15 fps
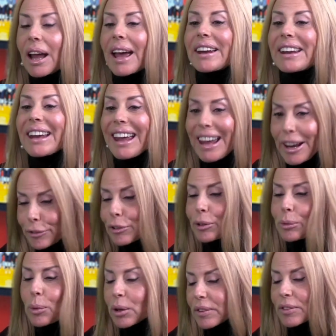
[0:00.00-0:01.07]
And every
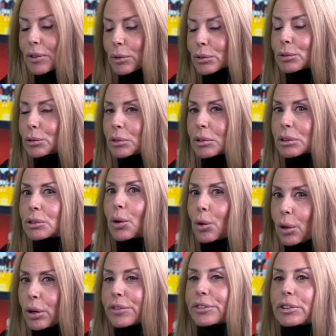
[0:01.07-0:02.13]
one of those schools
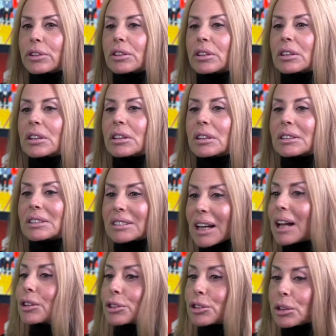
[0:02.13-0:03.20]
offer
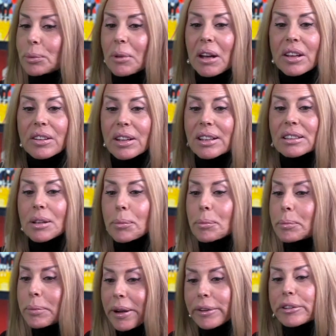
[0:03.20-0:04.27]
scholarship. That's
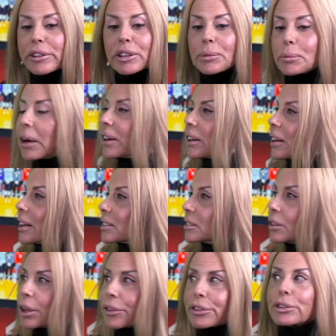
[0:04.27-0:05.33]
merit money, has
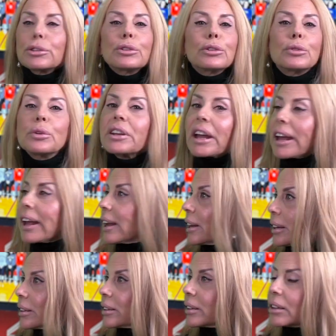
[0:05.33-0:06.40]
nothing to do with
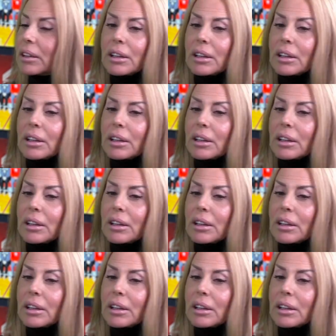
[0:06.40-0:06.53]
aid.